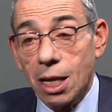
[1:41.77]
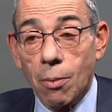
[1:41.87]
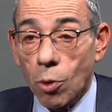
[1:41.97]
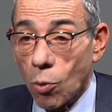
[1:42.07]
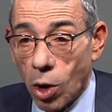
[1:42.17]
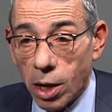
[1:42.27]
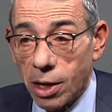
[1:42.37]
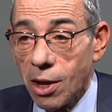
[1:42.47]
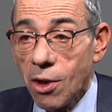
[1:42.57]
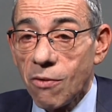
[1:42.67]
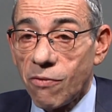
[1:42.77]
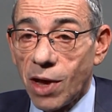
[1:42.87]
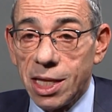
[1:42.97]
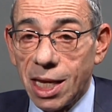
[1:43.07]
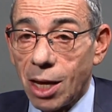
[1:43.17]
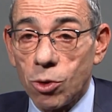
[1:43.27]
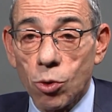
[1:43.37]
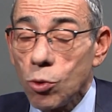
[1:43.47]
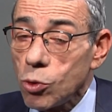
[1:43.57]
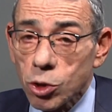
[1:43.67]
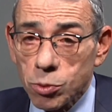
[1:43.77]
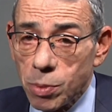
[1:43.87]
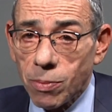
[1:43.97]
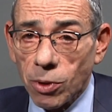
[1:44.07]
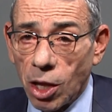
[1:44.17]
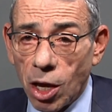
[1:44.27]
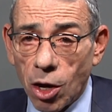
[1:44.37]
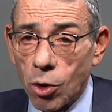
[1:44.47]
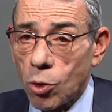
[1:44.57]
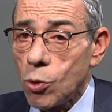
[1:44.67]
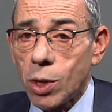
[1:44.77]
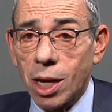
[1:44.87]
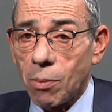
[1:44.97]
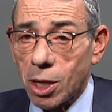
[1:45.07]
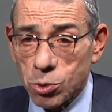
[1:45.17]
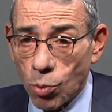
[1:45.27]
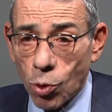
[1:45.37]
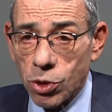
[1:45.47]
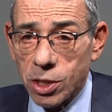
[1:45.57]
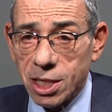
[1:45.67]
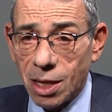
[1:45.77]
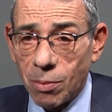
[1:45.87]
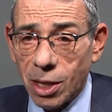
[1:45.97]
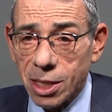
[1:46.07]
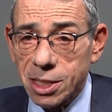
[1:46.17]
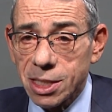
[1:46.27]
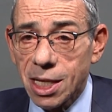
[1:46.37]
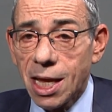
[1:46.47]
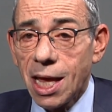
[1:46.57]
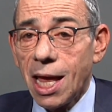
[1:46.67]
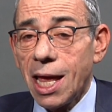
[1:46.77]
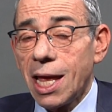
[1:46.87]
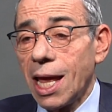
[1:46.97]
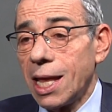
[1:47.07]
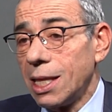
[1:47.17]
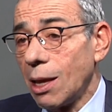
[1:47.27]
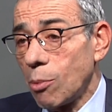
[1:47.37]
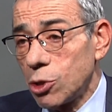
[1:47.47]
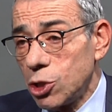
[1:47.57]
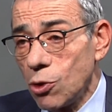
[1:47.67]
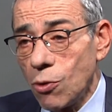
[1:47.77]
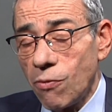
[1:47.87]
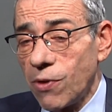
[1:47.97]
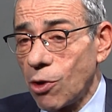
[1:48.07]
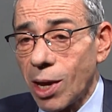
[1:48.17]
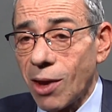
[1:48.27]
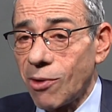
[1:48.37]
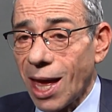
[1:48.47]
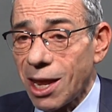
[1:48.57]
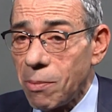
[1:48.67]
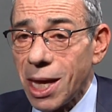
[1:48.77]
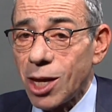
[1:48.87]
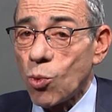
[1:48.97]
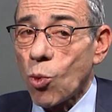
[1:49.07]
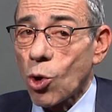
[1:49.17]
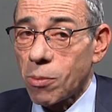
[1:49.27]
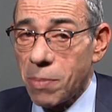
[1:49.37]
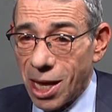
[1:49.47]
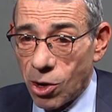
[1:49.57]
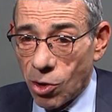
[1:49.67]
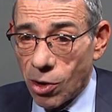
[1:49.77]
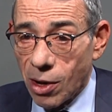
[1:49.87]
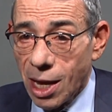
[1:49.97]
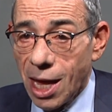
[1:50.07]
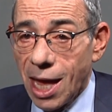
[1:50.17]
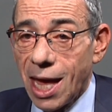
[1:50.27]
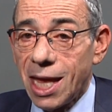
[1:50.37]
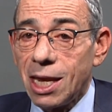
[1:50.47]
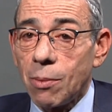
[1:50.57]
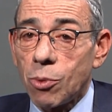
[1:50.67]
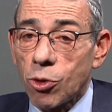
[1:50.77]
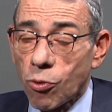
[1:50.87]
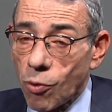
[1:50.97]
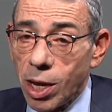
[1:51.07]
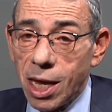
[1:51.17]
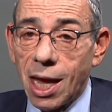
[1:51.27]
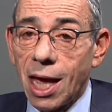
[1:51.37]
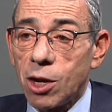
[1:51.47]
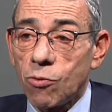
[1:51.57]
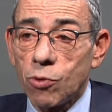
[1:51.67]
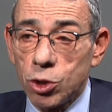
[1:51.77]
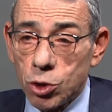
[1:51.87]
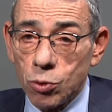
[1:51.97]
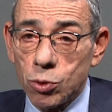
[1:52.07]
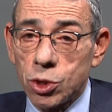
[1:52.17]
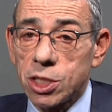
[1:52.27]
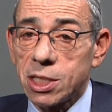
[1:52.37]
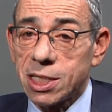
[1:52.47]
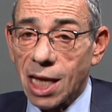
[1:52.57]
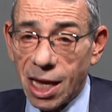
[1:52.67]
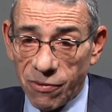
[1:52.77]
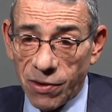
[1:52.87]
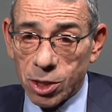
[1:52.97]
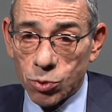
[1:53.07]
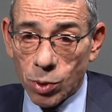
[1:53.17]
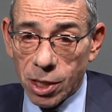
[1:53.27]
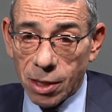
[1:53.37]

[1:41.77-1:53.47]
number one, finding out who those people are who get much more than 10 months. Number two, figuring out how to make it work better. And number three, how to reduce side effects with